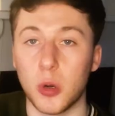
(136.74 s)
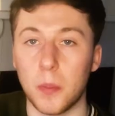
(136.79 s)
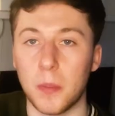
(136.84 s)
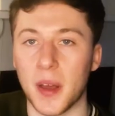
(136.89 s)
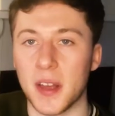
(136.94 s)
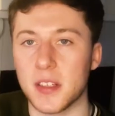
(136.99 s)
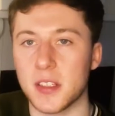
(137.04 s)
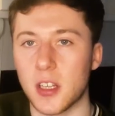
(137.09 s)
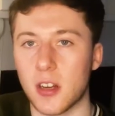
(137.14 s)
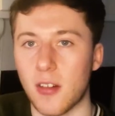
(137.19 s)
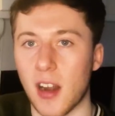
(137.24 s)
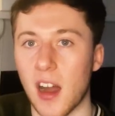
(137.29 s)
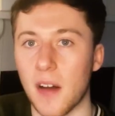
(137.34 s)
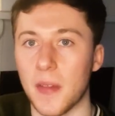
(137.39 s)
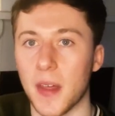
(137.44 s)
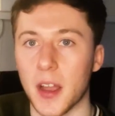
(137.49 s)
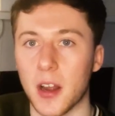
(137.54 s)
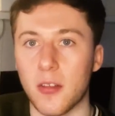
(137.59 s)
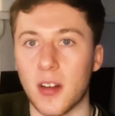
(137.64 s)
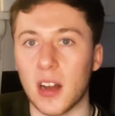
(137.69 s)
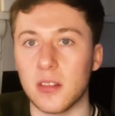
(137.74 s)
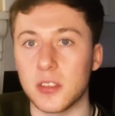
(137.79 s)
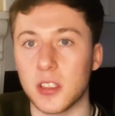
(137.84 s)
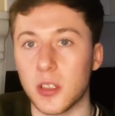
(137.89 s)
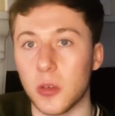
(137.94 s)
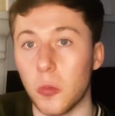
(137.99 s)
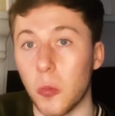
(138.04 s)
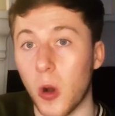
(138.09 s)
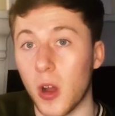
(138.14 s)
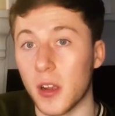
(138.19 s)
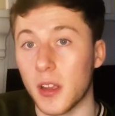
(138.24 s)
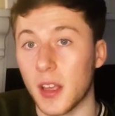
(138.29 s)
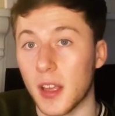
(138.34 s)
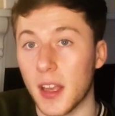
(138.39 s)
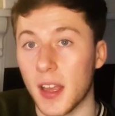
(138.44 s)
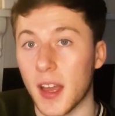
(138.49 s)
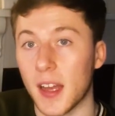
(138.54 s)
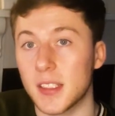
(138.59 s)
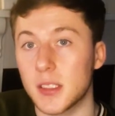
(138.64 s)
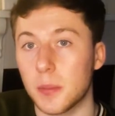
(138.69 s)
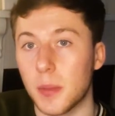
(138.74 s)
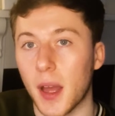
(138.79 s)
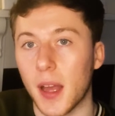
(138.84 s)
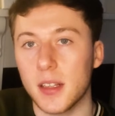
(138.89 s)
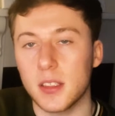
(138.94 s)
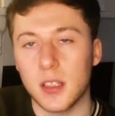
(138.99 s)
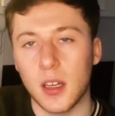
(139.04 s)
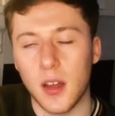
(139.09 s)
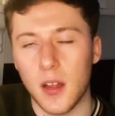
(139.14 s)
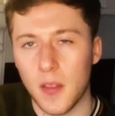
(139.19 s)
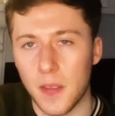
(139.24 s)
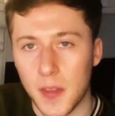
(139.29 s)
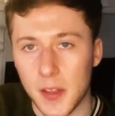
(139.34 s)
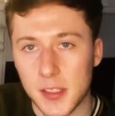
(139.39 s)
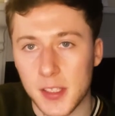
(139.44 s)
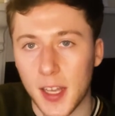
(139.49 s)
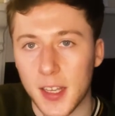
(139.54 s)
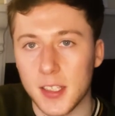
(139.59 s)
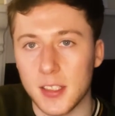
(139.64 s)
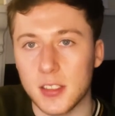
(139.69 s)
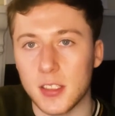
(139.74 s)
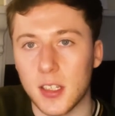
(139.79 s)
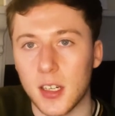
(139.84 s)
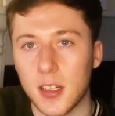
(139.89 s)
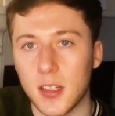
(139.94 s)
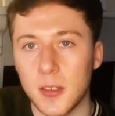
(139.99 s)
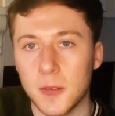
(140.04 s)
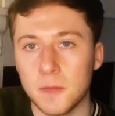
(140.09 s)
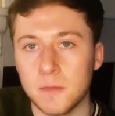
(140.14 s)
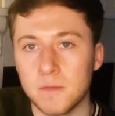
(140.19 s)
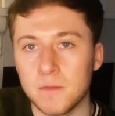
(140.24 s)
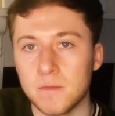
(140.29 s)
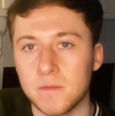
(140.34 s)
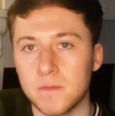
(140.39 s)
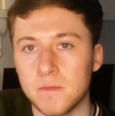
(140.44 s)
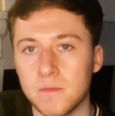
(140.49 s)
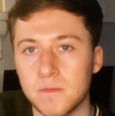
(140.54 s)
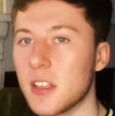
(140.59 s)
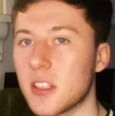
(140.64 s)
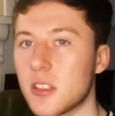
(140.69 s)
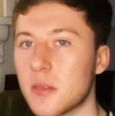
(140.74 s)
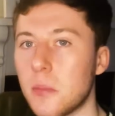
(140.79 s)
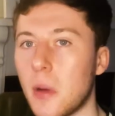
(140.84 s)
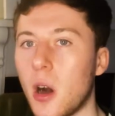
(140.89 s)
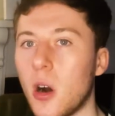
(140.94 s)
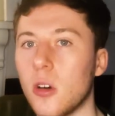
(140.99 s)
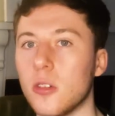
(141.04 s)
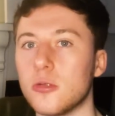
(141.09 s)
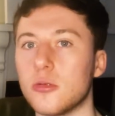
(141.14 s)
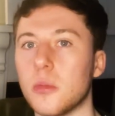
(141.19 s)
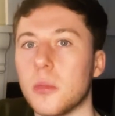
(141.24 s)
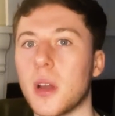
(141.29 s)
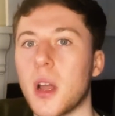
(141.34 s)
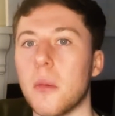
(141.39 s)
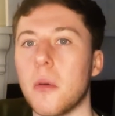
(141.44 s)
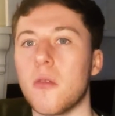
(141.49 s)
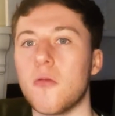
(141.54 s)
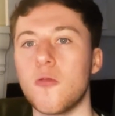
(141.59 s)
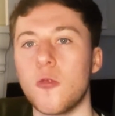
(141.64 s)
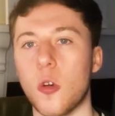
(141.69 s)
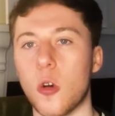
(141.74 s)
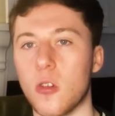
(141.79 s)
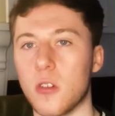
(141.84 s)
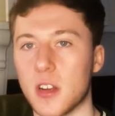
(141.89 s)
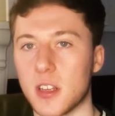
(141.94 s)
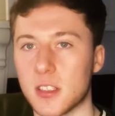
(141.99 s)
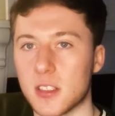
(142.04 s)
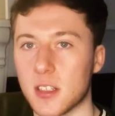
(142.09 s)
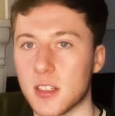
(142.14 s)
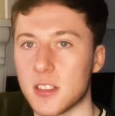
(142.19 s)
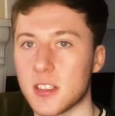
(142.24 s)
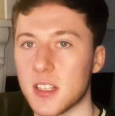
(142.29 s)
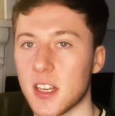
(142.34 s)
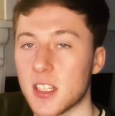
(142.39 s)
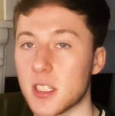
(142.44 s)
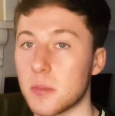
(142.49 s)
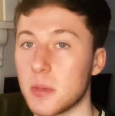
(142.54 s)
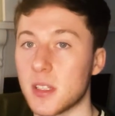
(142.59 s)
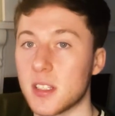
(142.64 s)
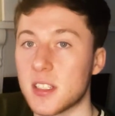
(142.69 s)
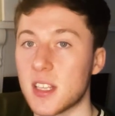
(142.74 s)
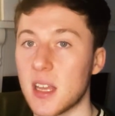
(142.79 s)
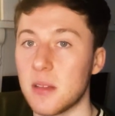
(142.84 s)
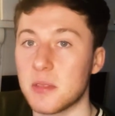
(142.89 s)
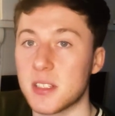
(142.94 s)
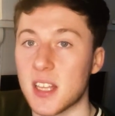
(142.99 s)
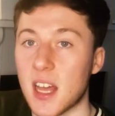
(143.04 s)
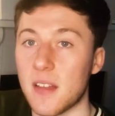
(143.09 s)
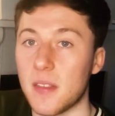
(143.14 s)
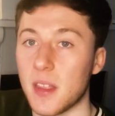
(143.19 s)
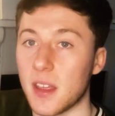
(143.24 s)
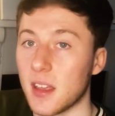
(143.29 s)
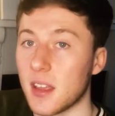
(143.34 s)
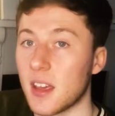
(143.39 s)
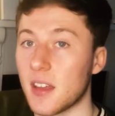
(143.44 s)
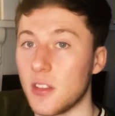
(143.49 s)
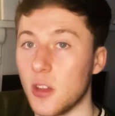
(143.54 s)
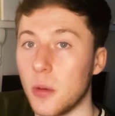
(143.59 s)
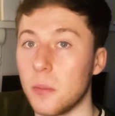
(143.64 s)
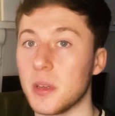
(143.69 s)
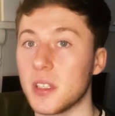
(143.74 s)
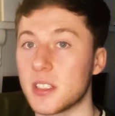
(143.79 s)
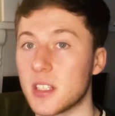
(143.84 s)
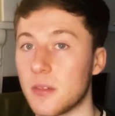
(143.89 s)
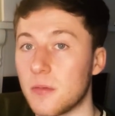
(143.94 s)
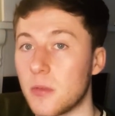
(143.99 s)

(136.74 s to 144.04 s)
bets that are out there, grounded in one key aspect: the data. In the coming years, Smart Odds would become a roaring success, but the same sadly cannot be said